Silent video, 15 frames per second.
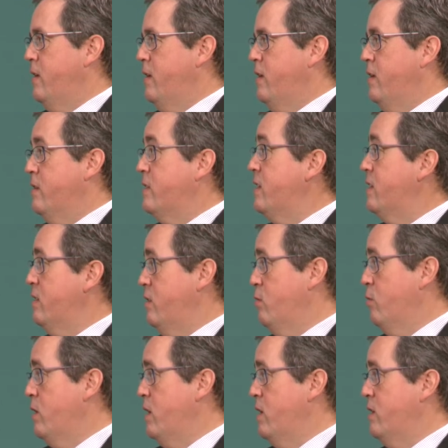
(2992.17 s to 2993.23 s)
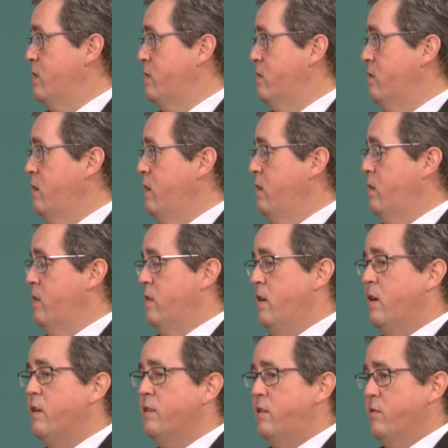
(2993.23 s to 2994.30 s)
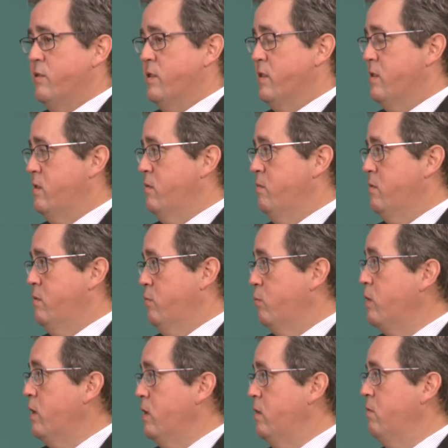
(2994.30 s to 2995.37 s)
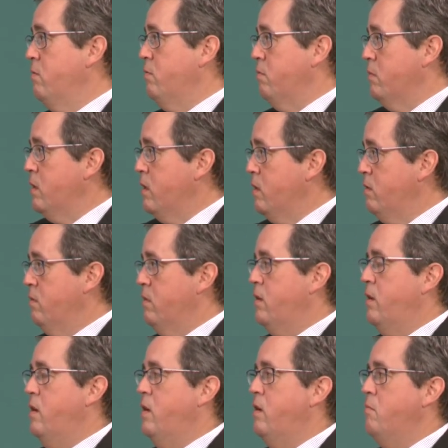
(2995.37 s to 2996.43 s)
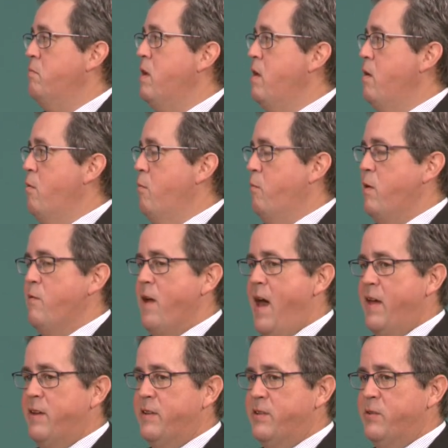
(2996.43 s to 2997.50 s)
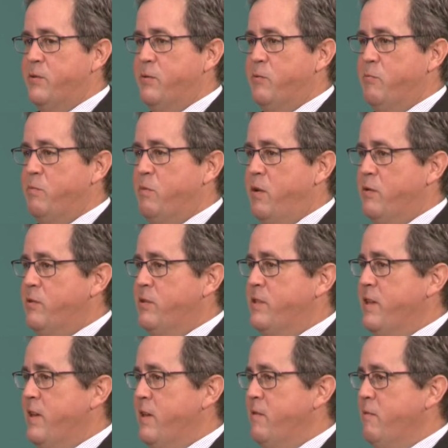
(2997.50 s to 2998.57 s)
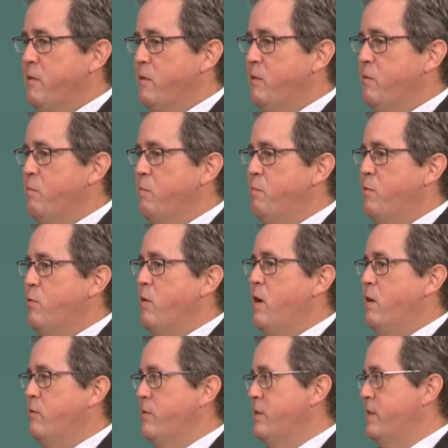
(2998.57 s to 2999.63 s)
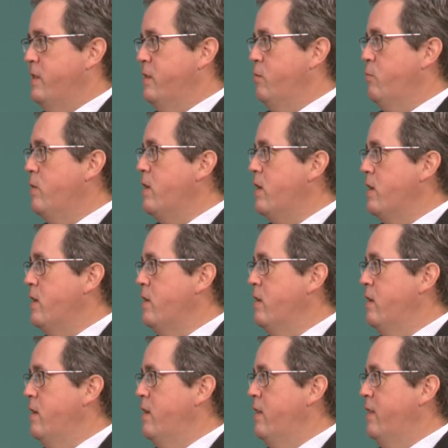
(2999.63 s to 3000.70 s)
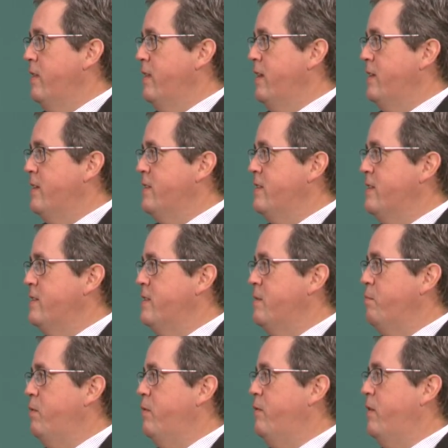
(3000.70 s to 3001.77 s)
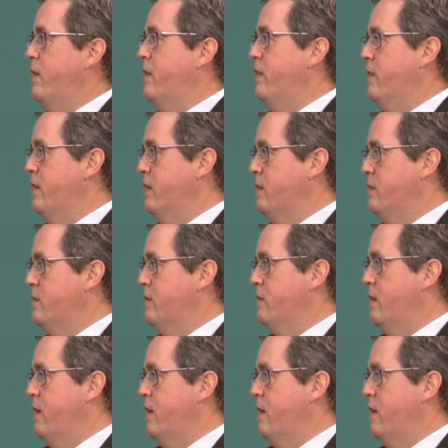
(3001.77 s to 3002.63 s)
and I say in the US, the healthcare systems, we've added to, I'll just say, bureaucracy in a way that doesn't simplify things